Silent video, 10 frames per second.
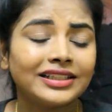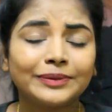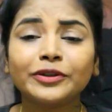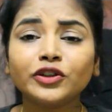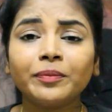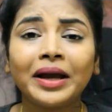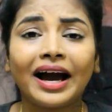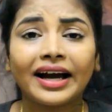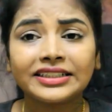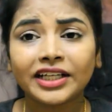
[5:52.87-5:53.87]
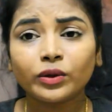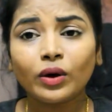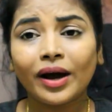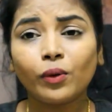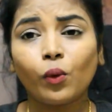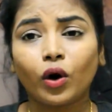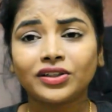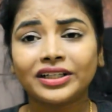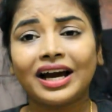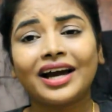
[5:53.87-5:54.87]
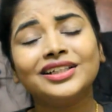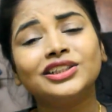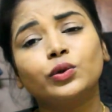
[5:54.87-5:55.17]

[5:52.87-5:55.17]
It's because of my eyes. I do have watery eyes,